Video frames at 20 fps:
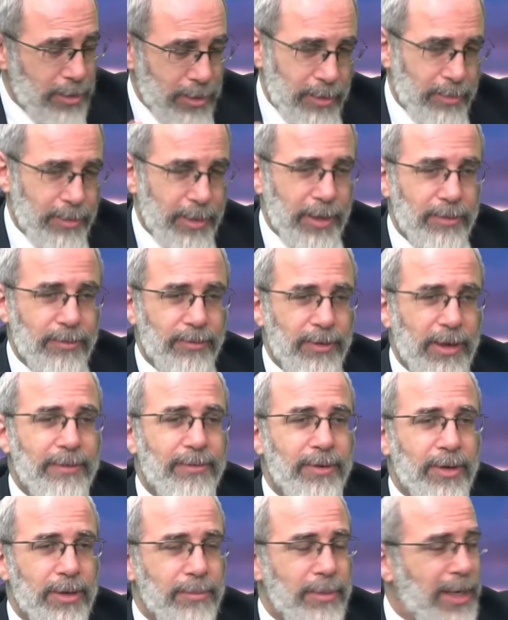about
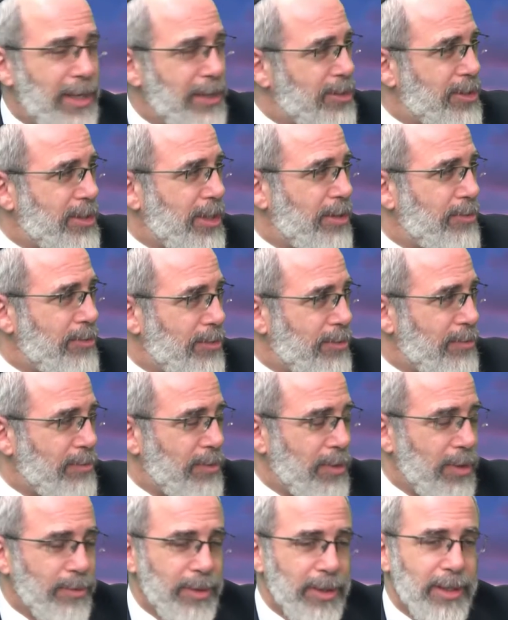500 miles south of
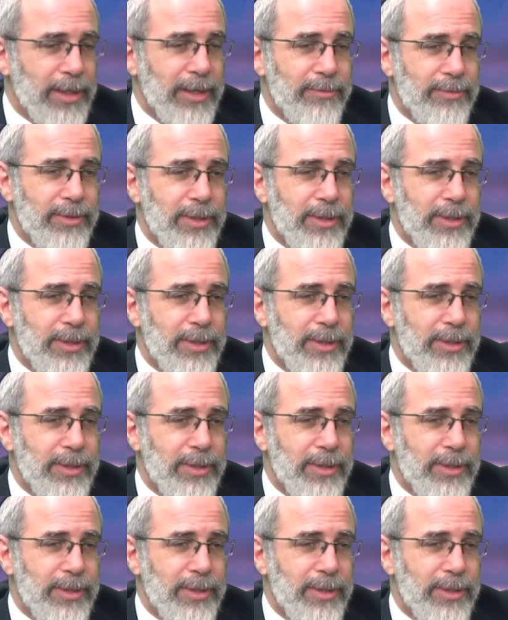where we lived.